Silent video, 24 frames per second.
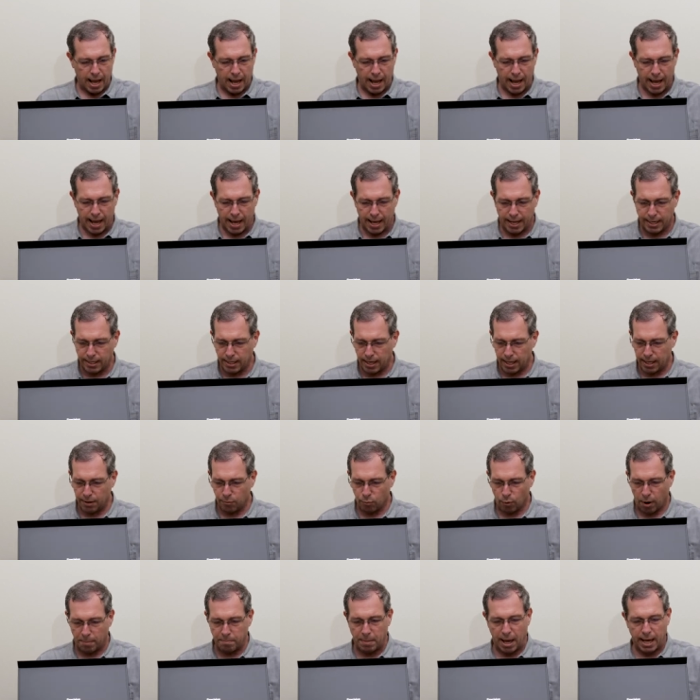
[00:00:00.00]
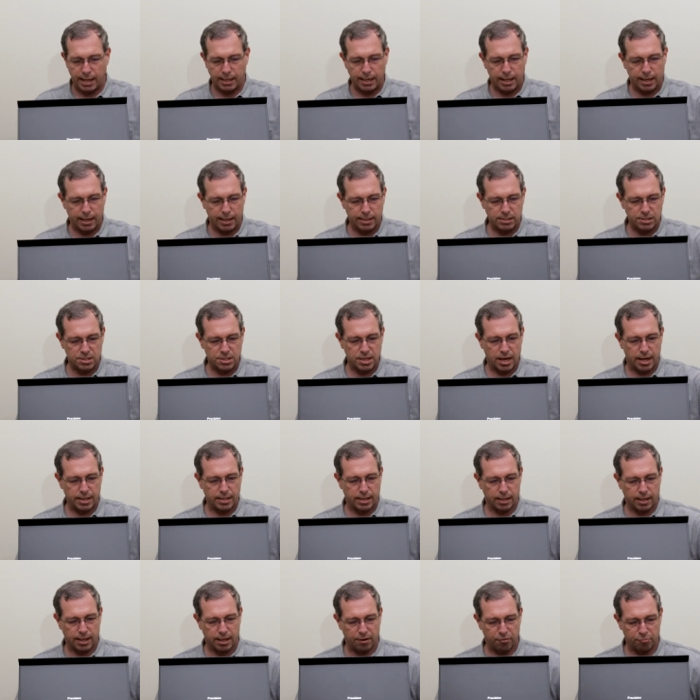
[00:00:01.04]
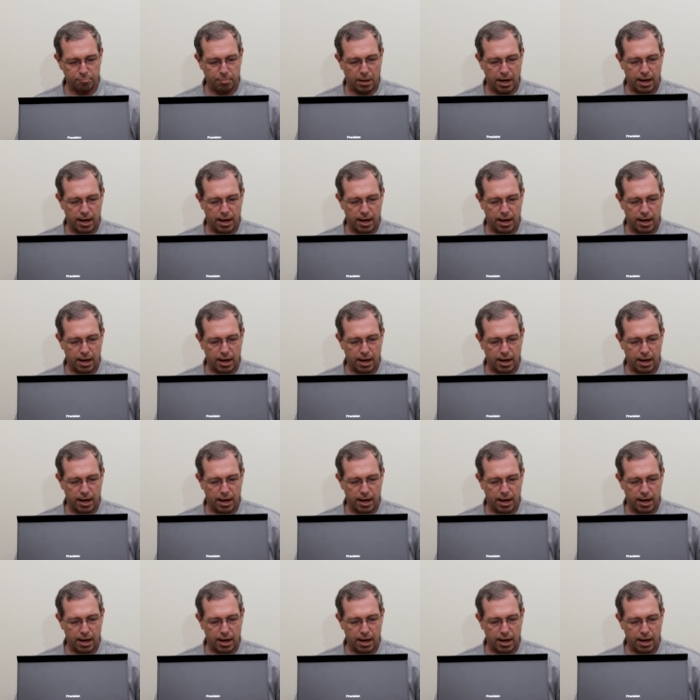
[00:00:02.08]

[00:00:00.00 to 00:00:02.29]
And remaining inside the gift